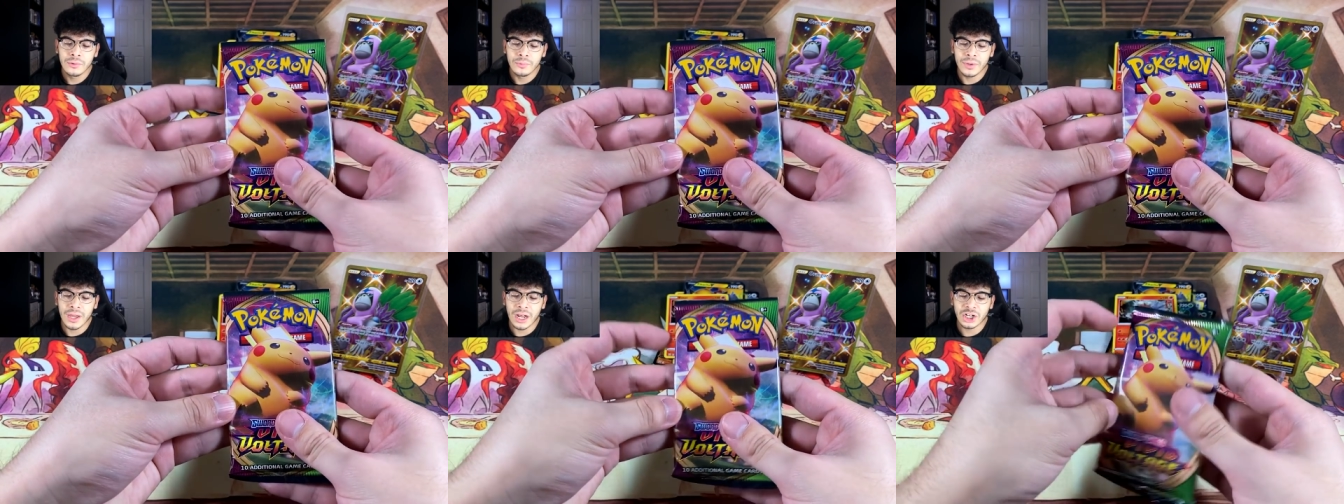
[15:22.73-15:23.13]

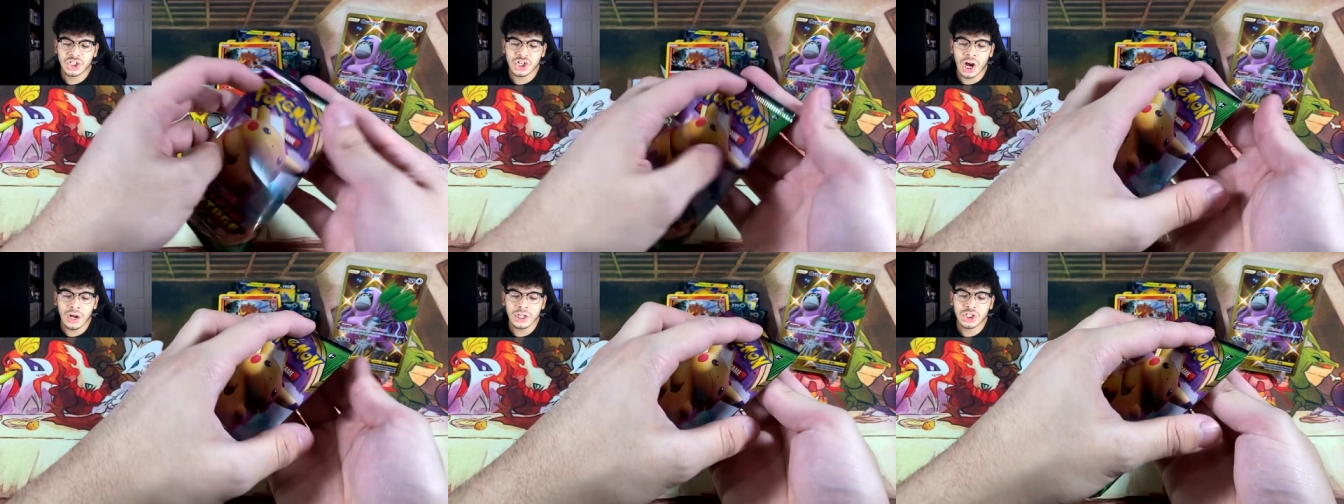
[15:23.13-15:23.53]
We got a
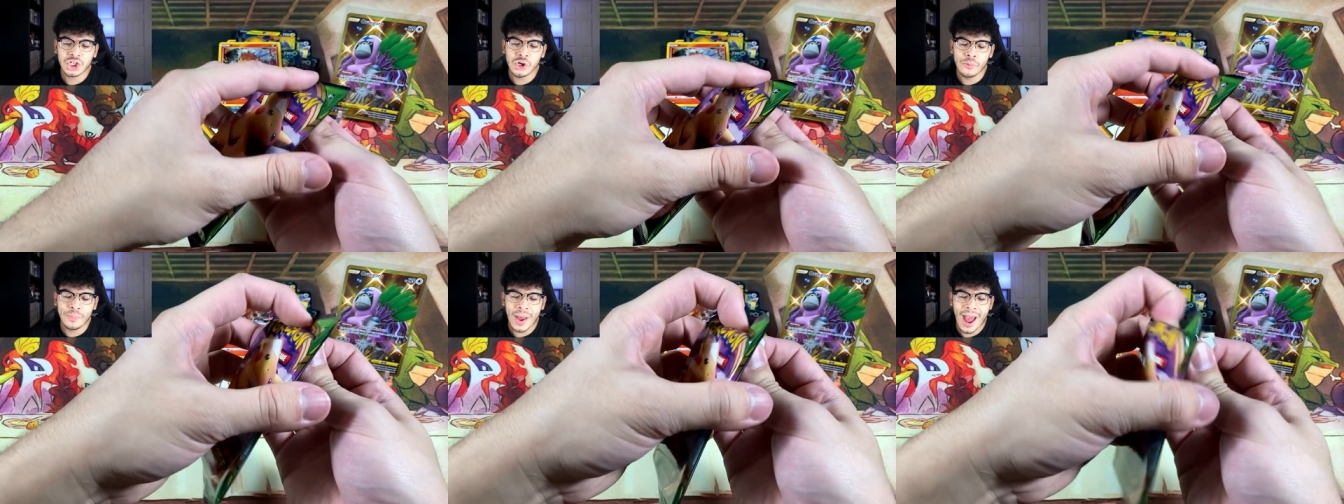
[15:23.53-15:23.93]

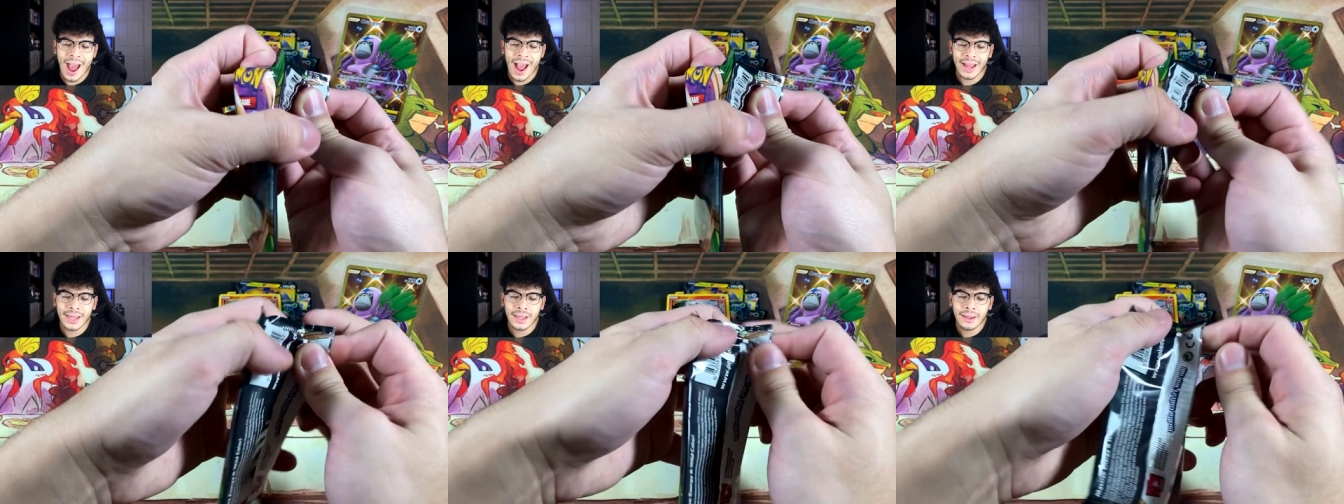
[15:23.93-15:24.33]
Chonkachu
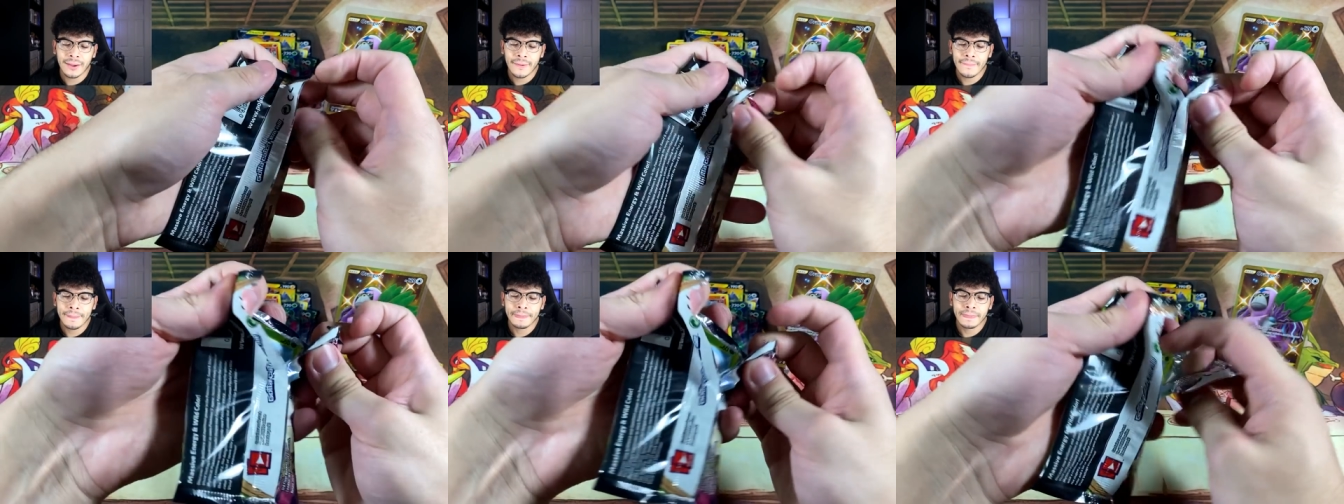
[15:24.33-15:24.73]
pack.
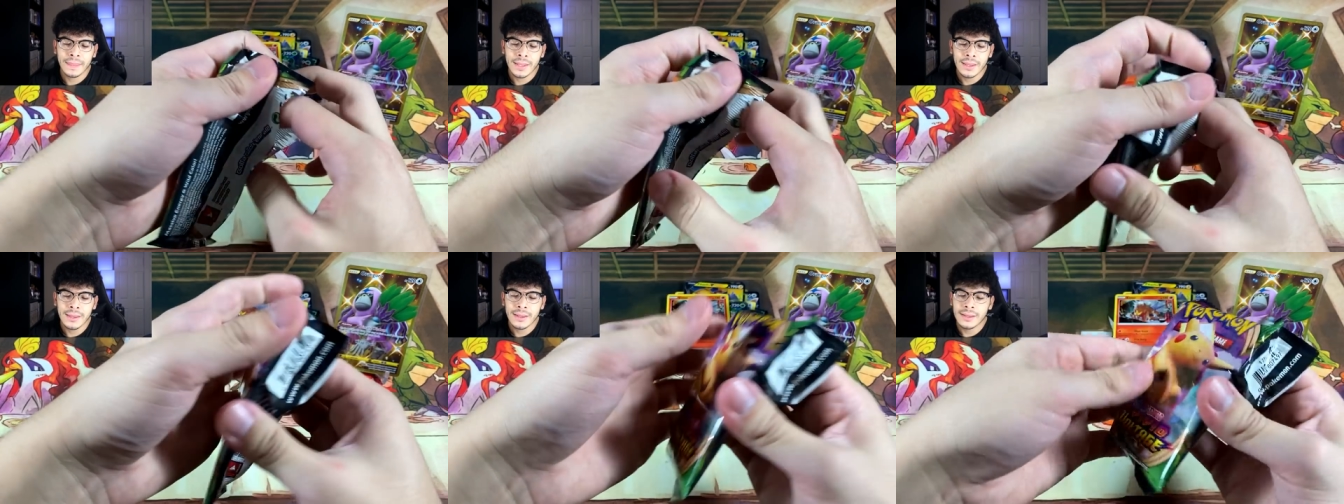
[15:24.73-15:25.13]

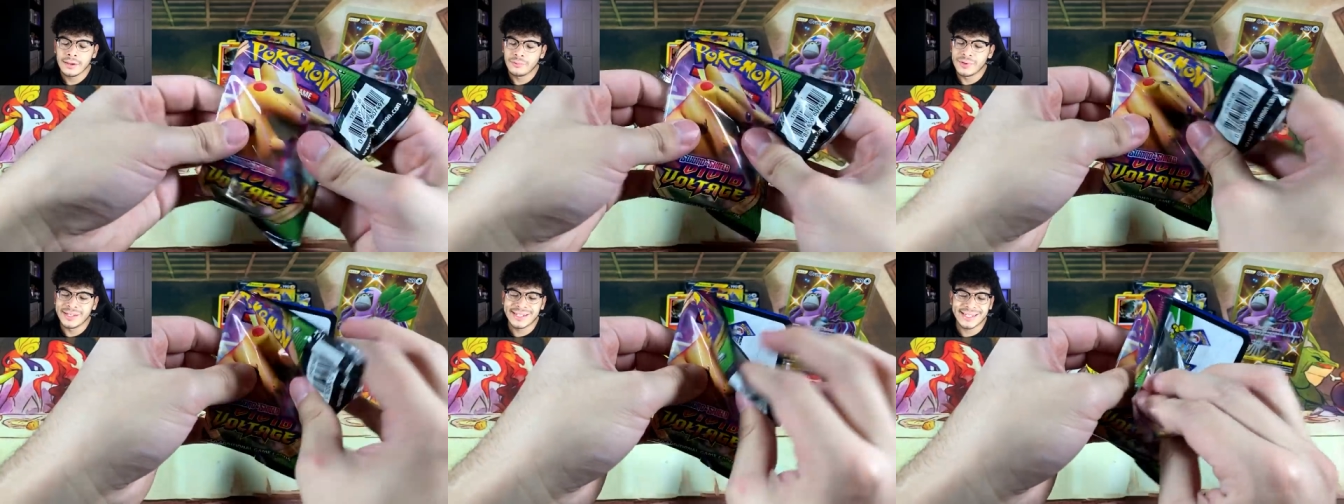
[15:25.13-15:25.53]

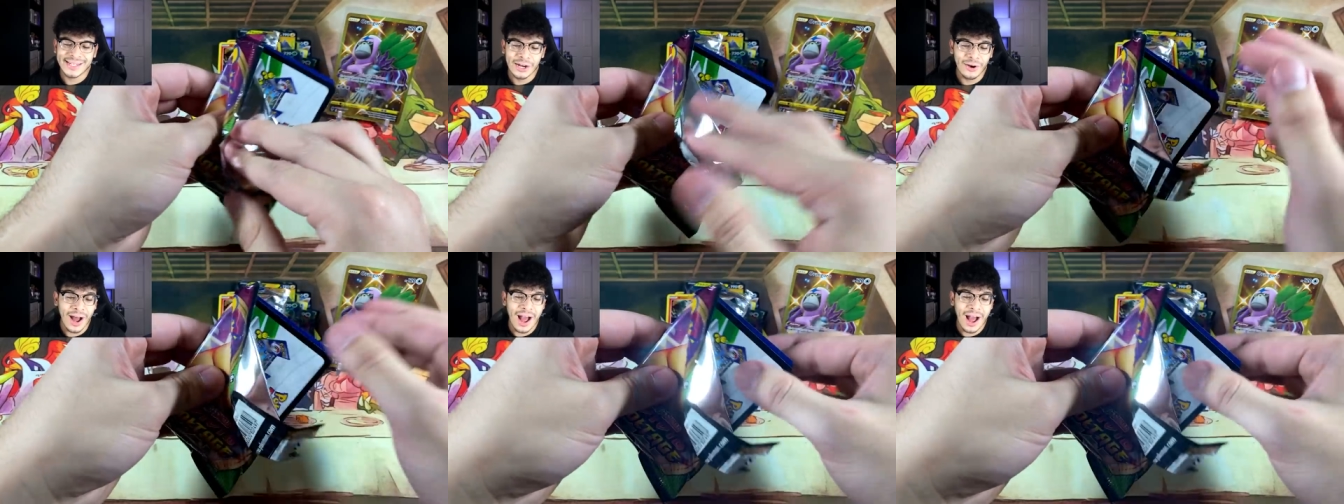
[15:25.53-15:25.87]
We still